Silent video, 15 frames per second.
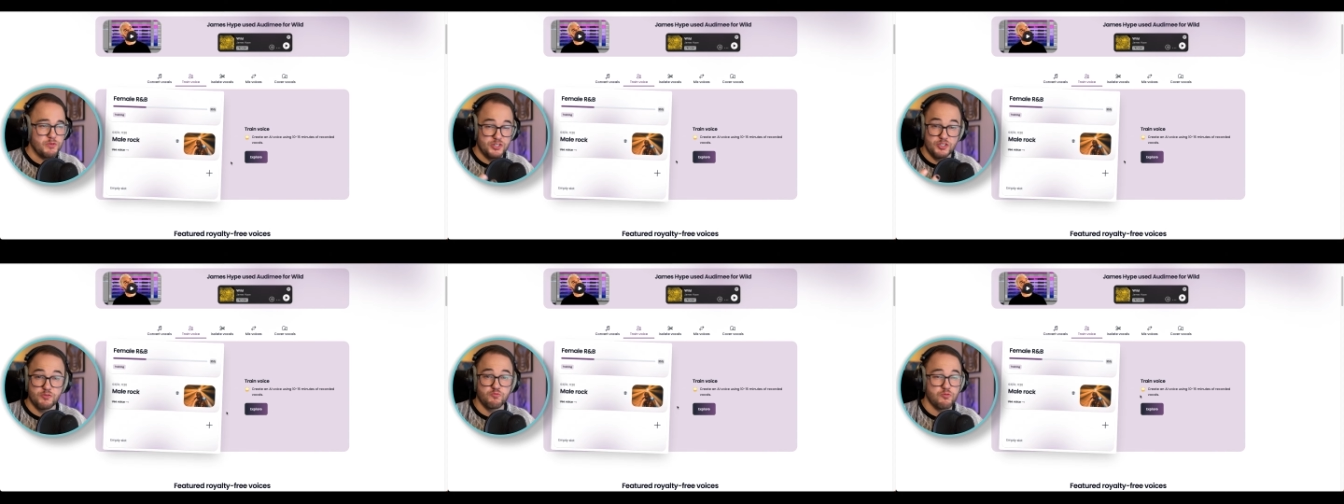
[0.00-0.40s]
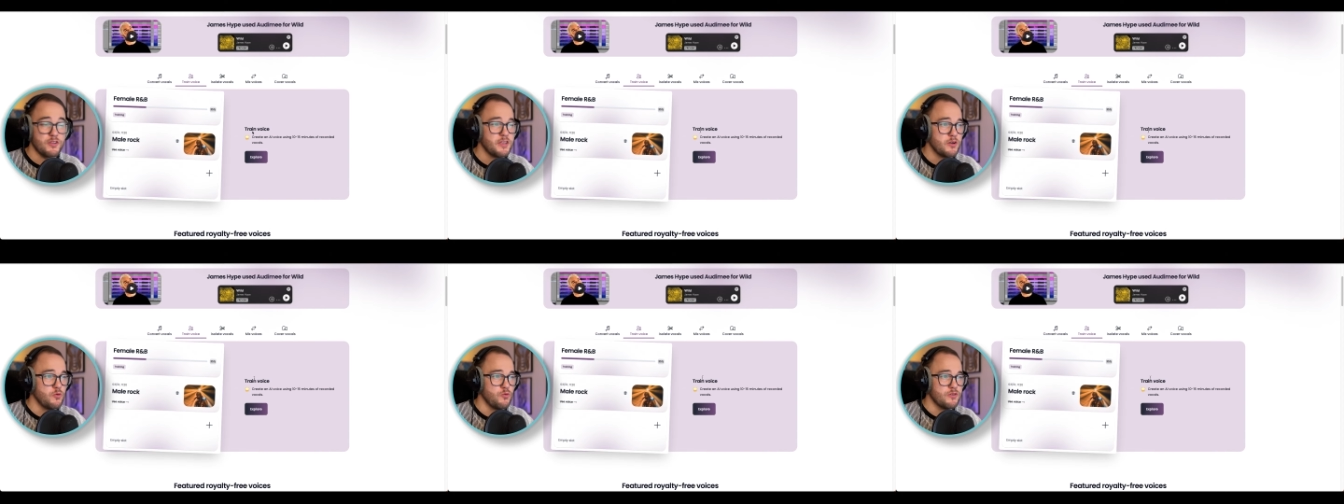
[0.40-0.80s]
which is
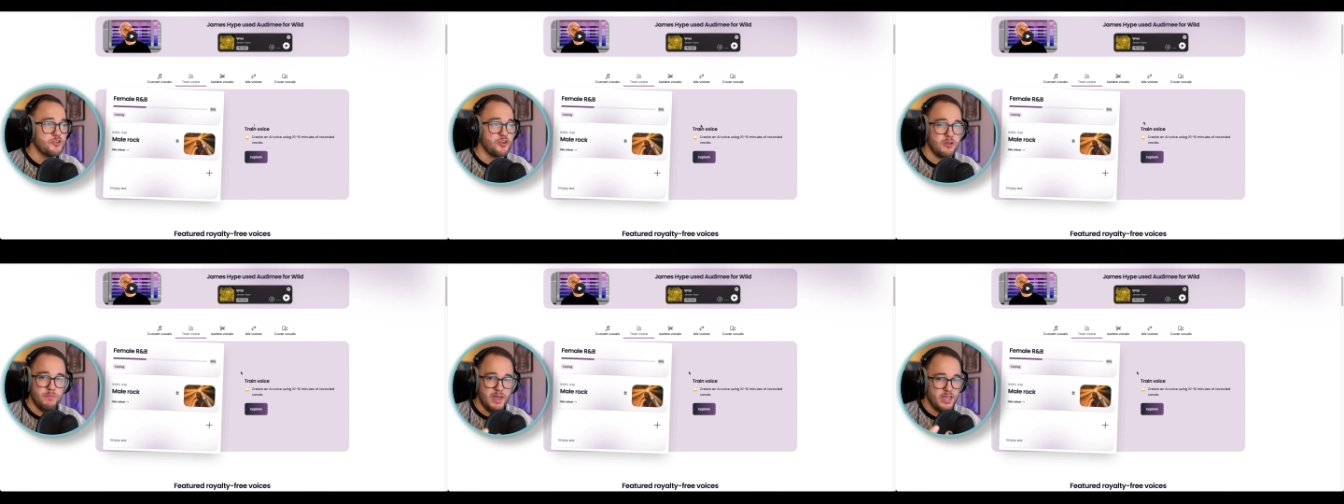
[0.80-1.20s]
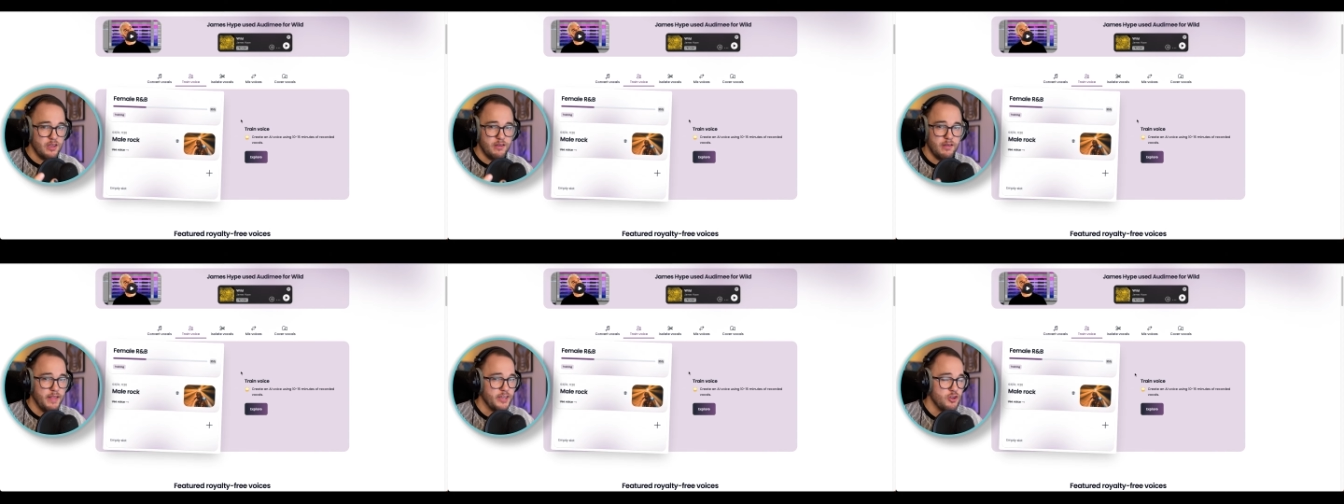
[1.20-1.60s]
really cool. You can
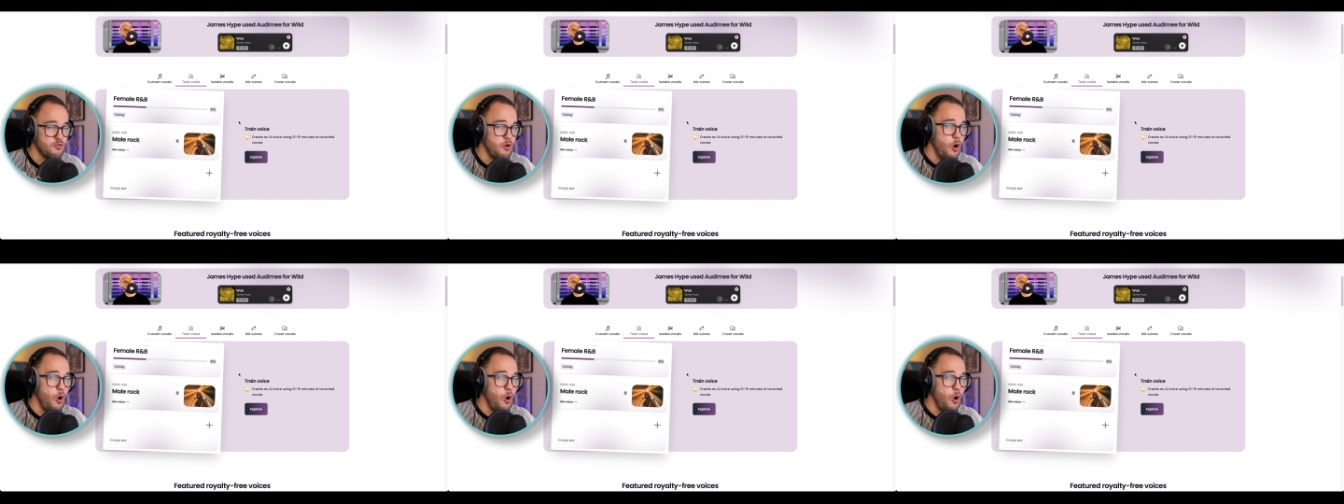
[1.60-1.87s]
make like your